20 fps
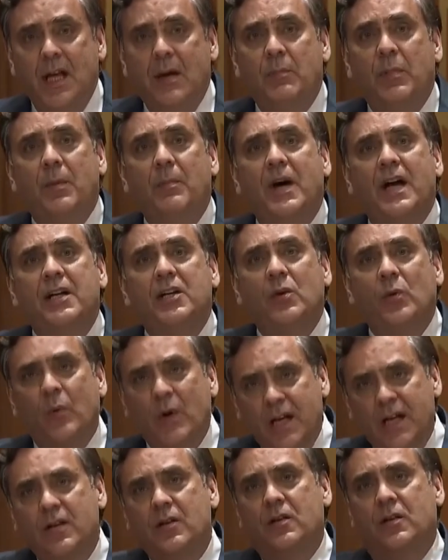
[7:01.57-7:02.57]
But my
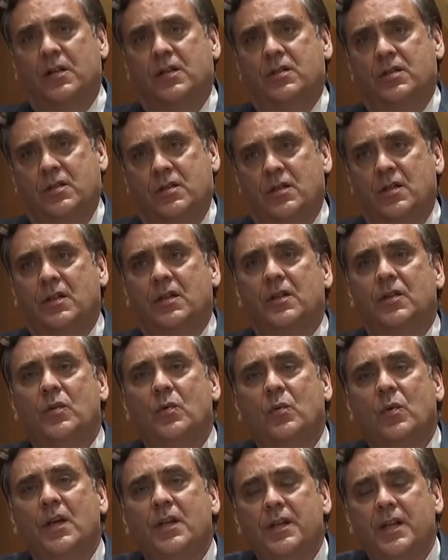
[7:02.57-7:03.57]
greater concern, and the
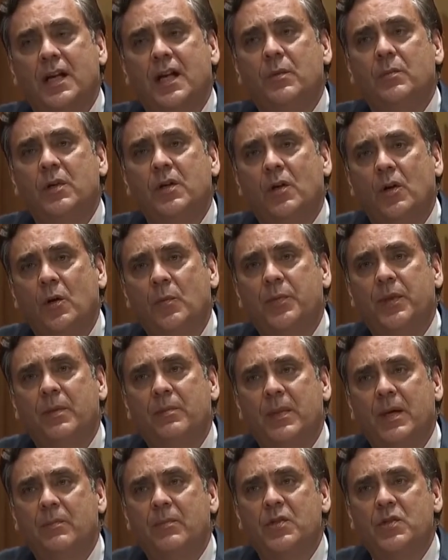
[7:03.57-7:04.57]
one that I would hope that
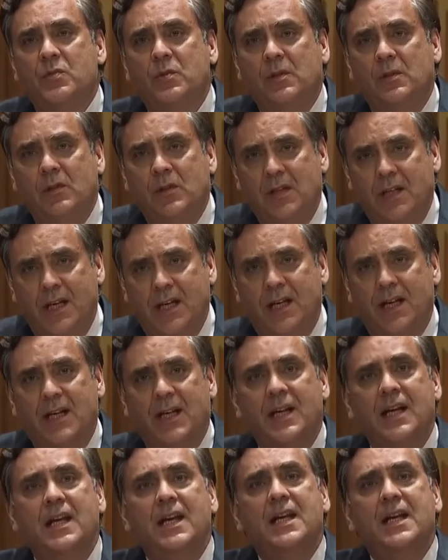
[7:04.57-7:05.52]
members would look at,